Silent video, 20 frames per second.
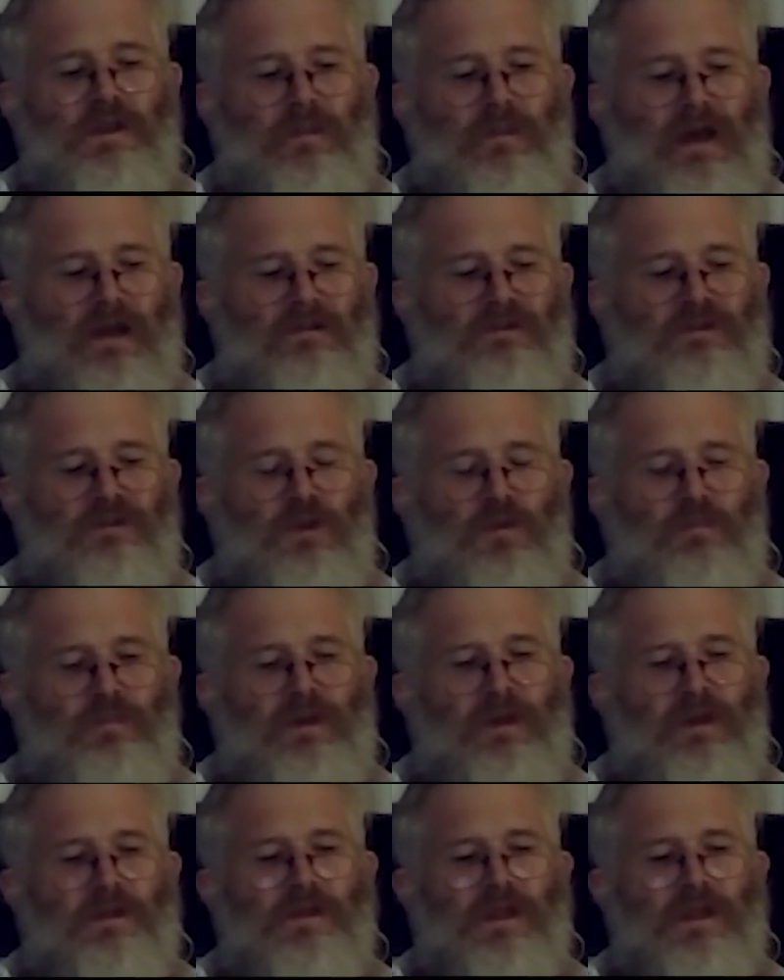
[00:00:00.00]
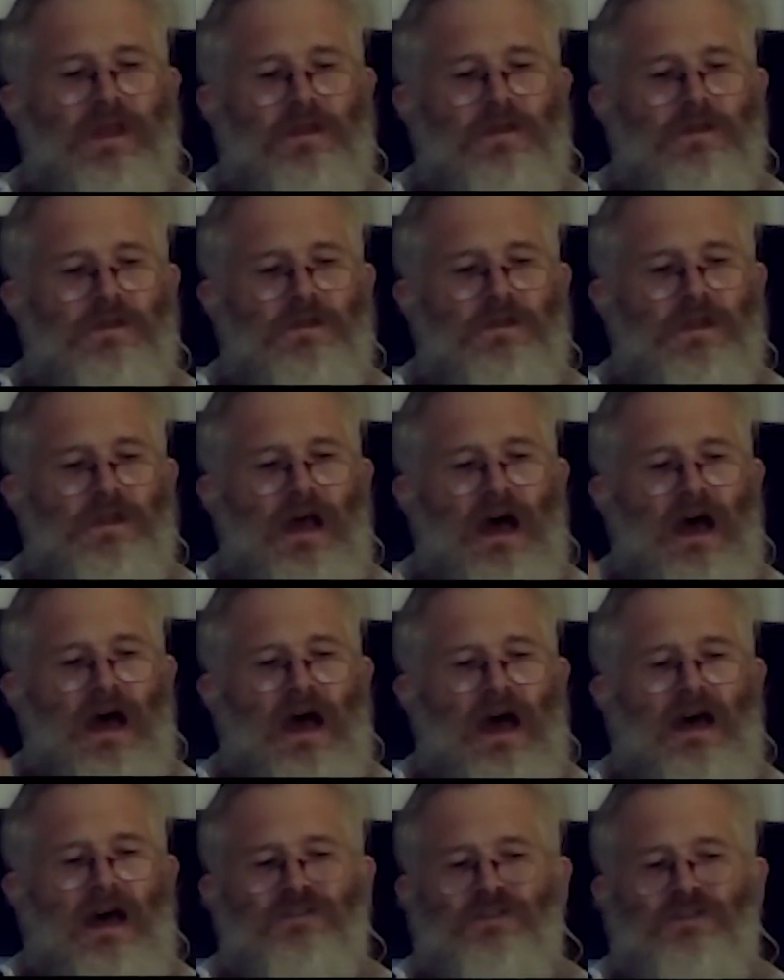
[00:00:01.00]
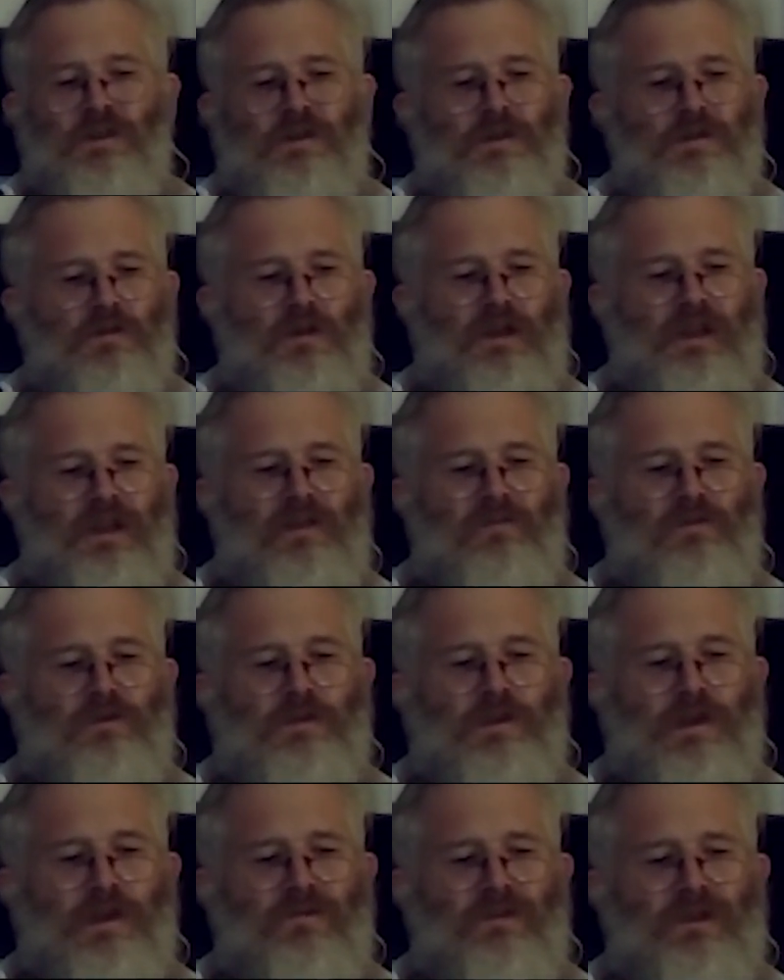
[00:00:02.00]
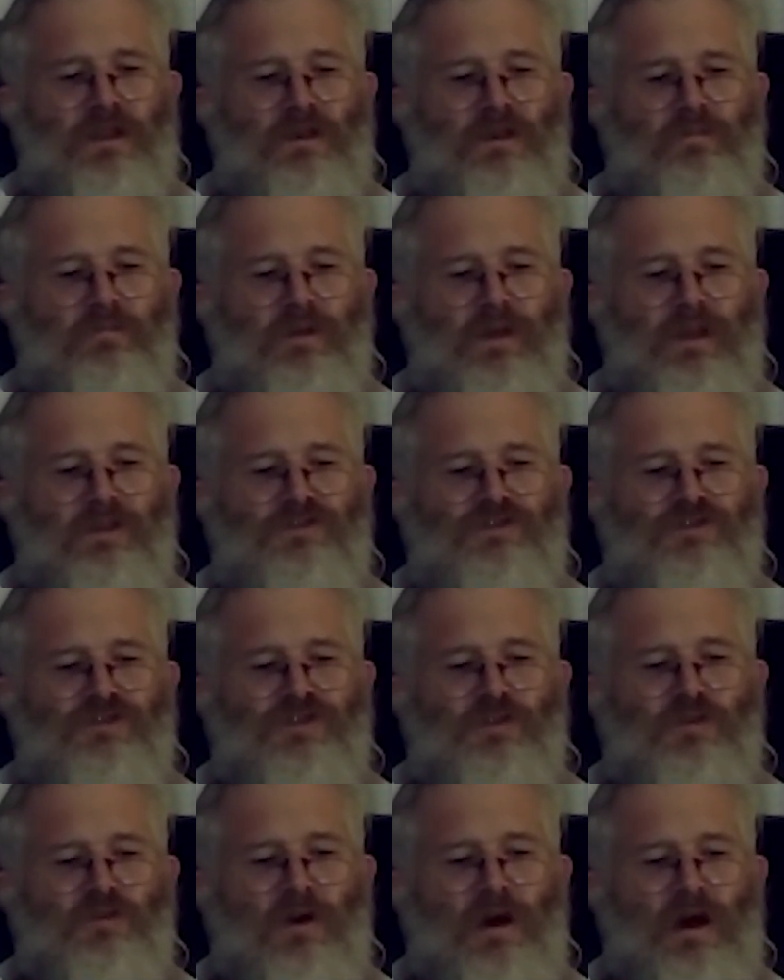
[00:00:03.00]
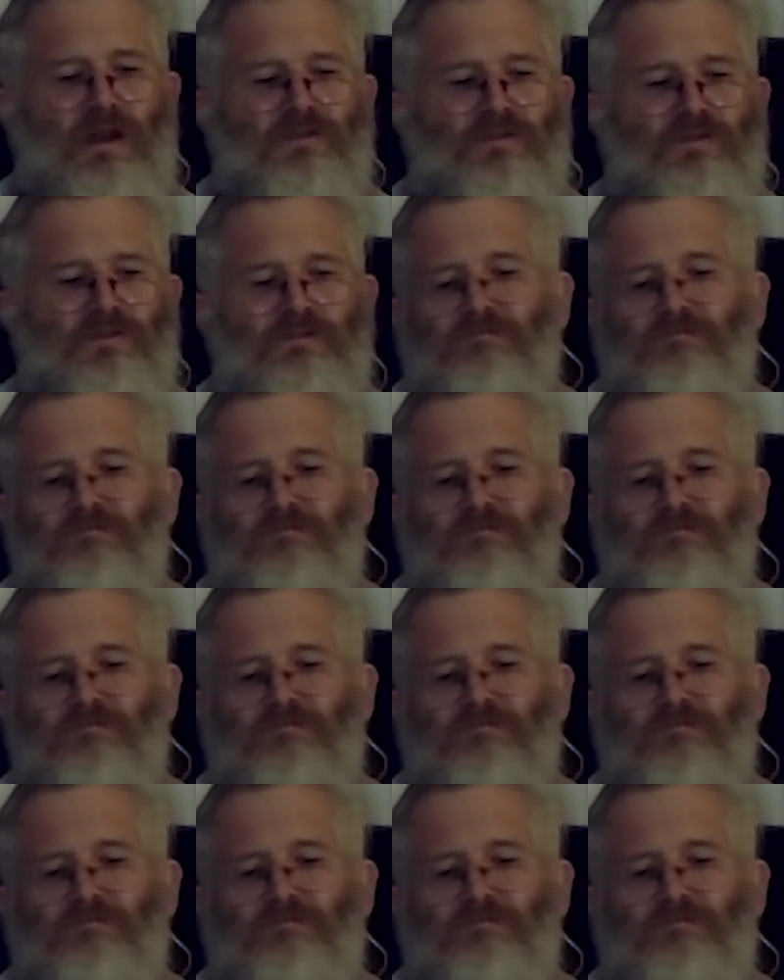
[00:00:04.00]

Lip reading: about your business, just to sort of give yourself a little pitch to